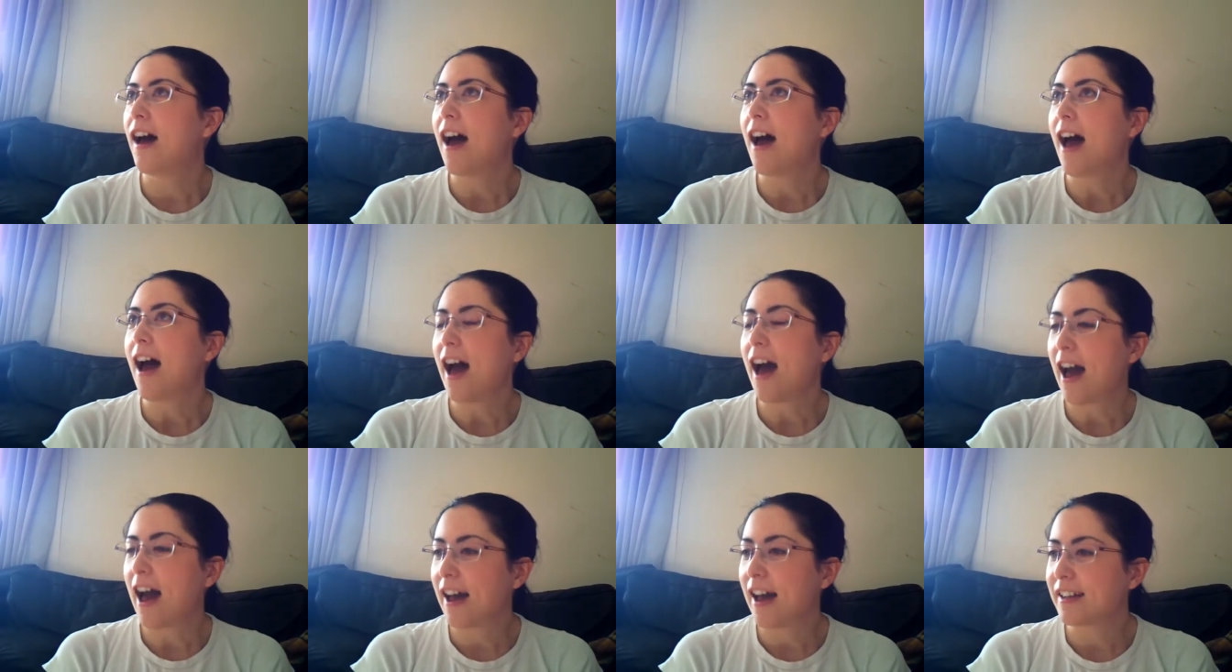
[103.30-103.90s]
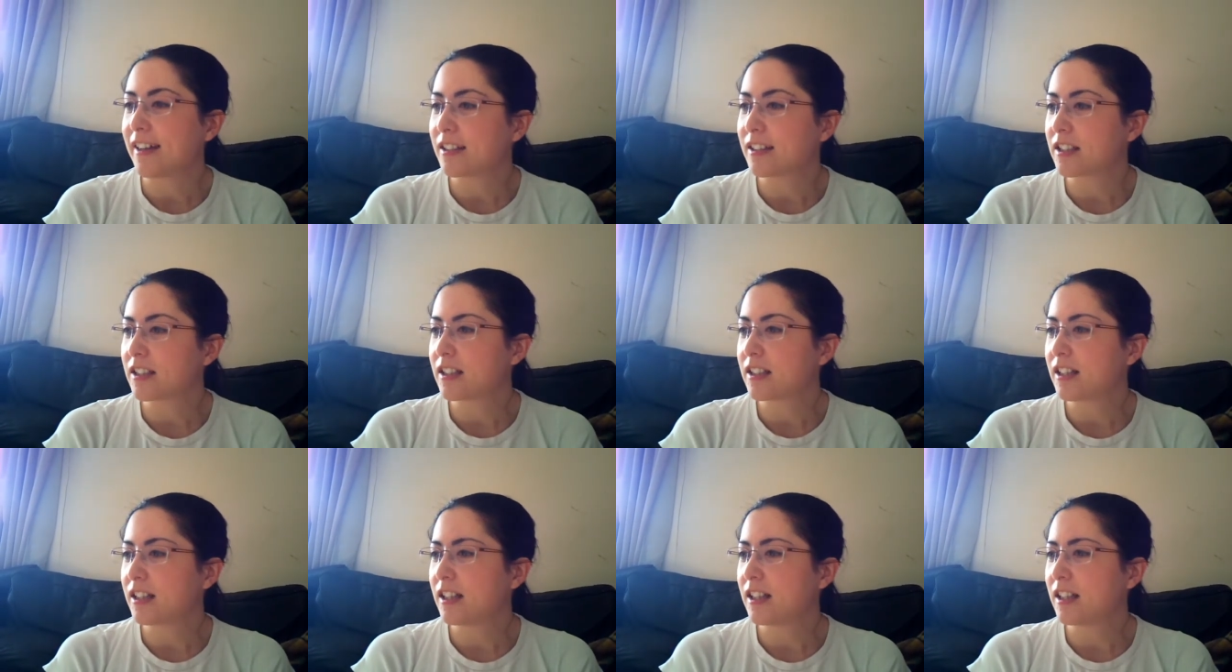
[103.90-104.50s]
And
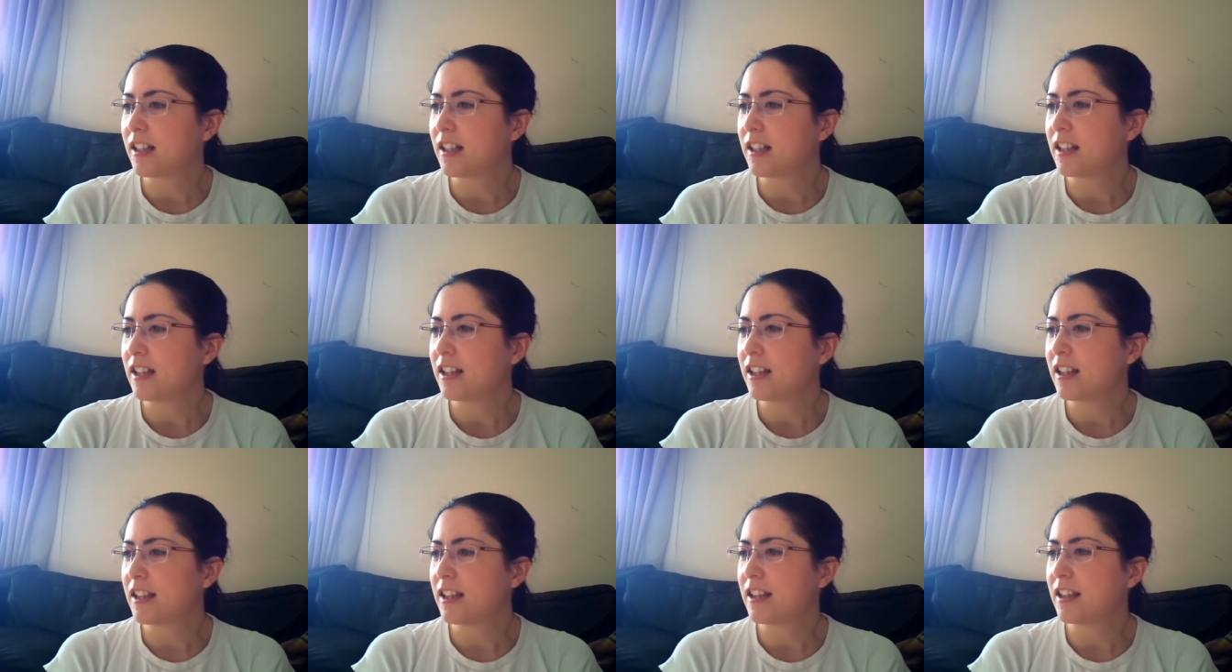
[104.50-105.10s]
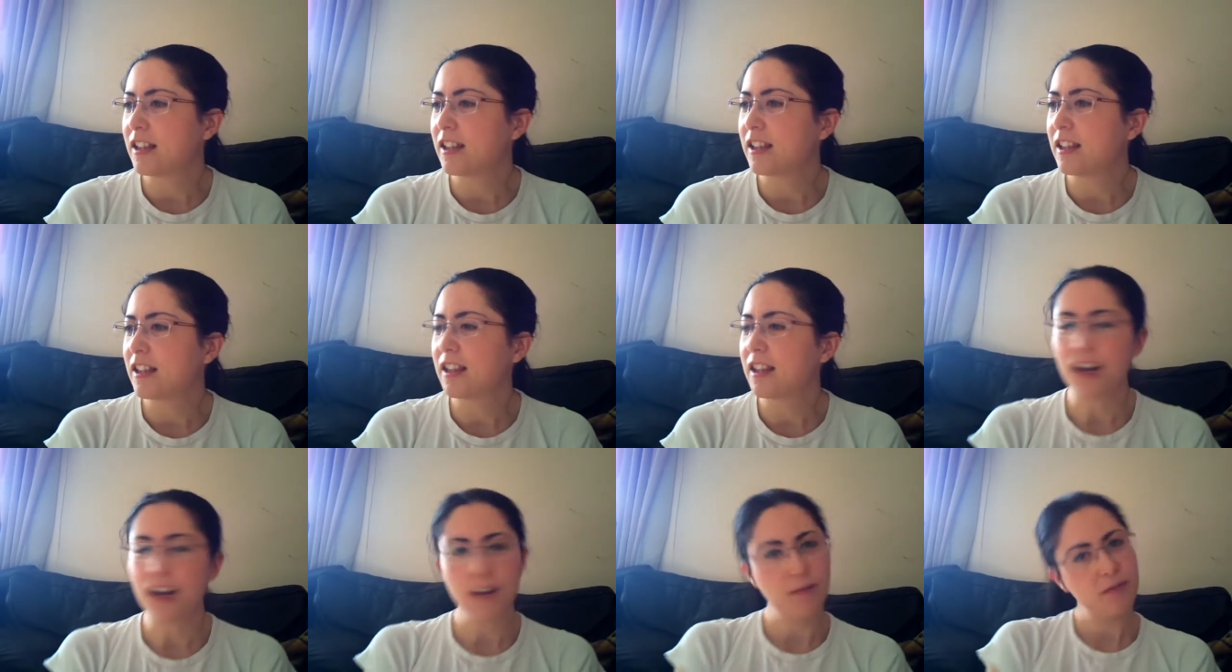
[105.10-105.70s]

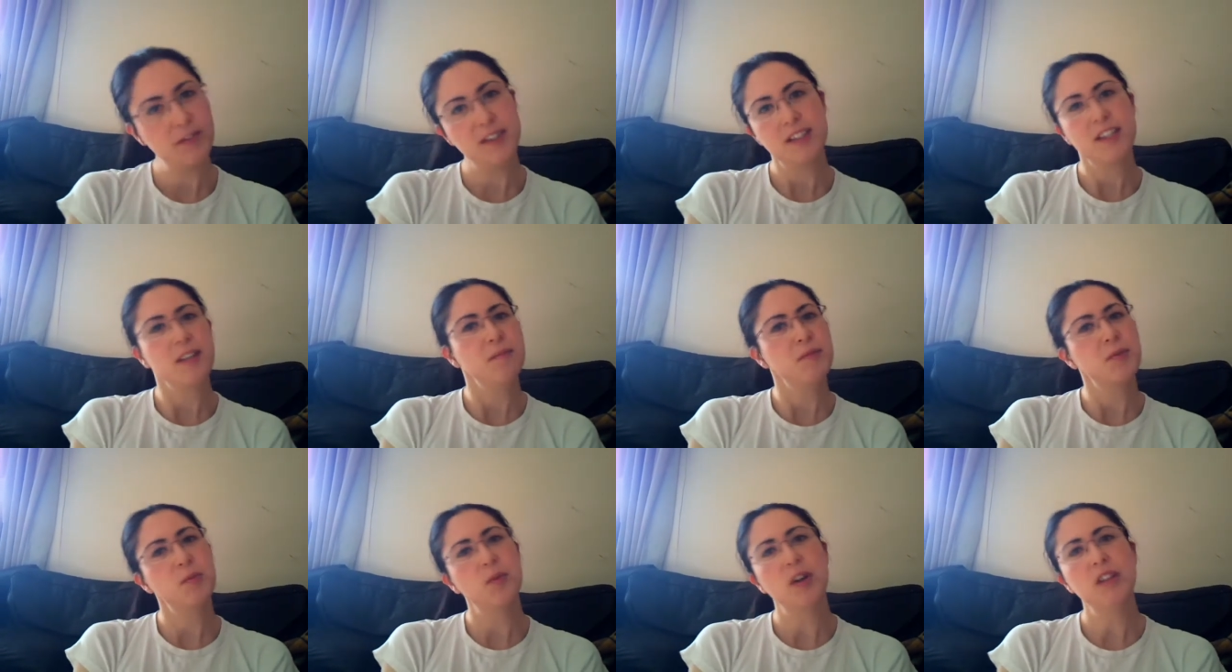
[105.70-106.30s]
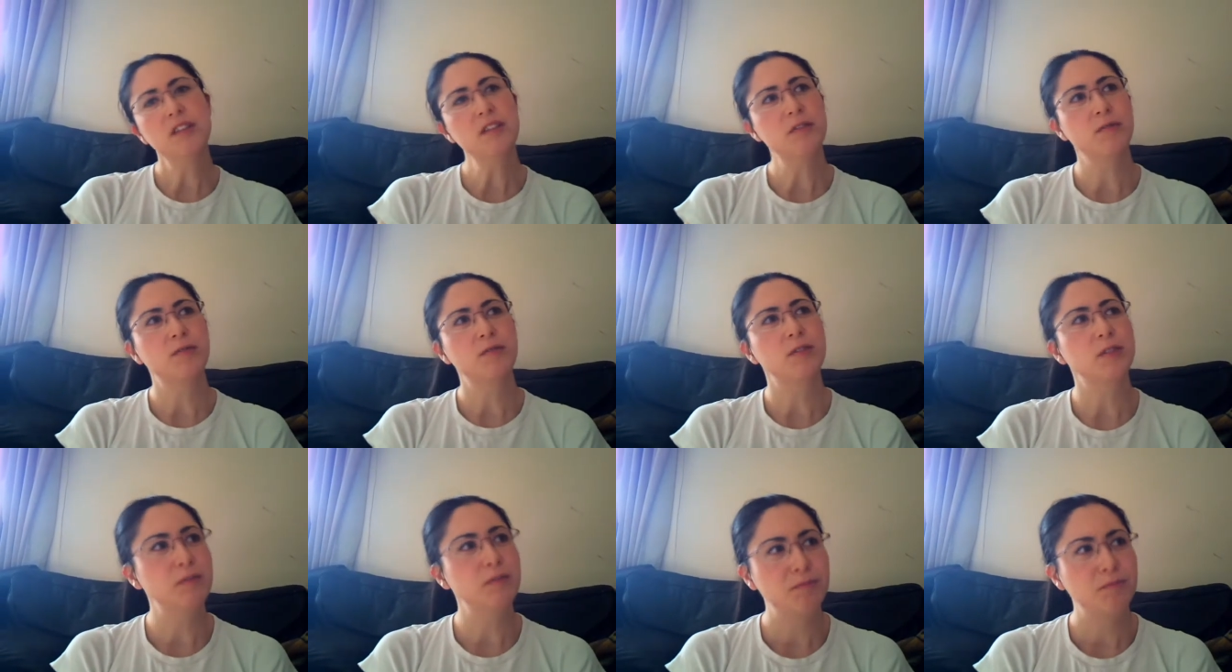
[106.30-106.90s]
life seems
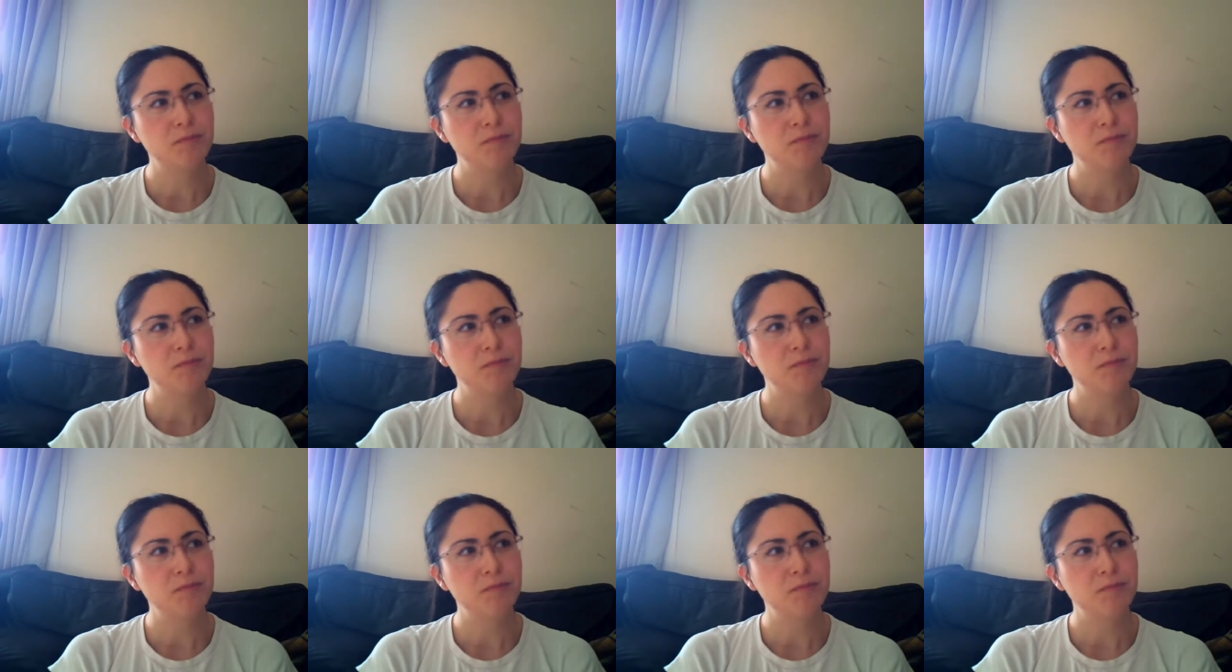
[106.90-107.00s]
wonderful.